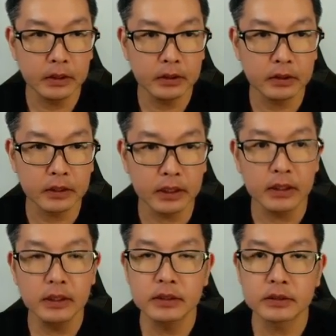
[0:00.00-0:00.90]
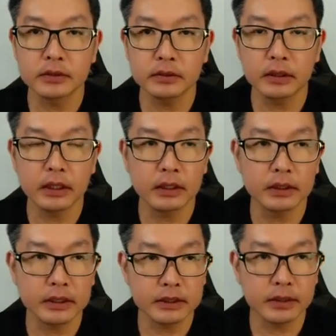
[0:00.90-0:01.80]
Okay, so
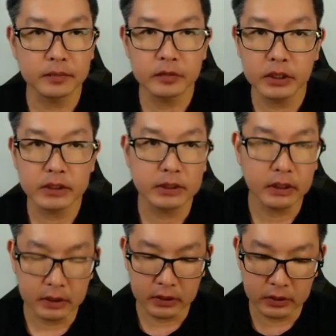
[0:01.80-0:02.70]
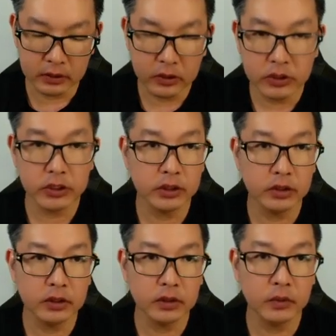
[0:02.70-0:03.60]
next up, just launch
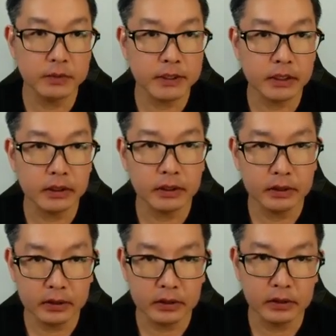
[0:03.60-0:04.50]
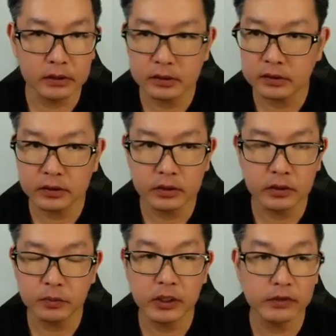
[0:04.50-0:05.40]
your website in
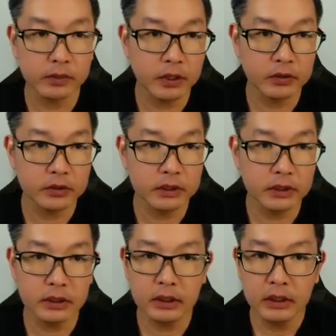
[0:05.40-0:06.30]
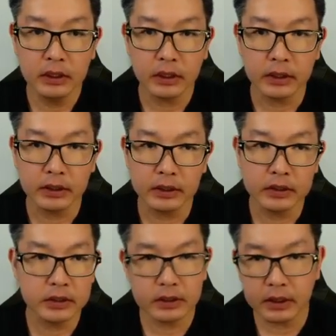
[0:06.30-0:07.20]
a private browser, and then
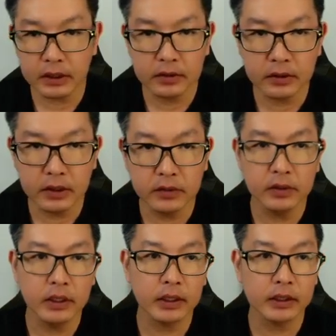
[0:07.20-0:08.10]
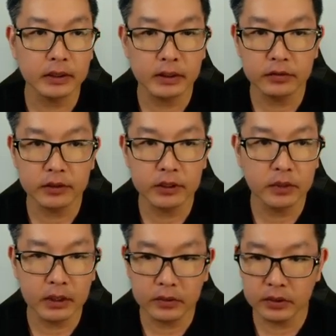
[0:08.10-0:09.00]
just click around, and then after a
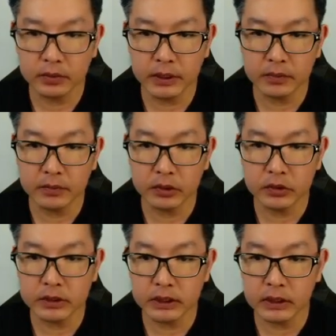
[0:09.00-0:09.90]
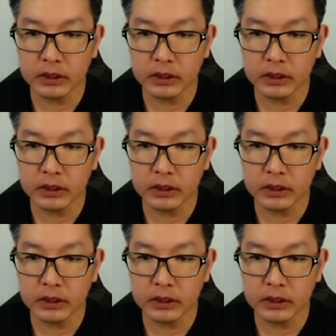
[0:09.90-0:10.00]
while you'll be able to see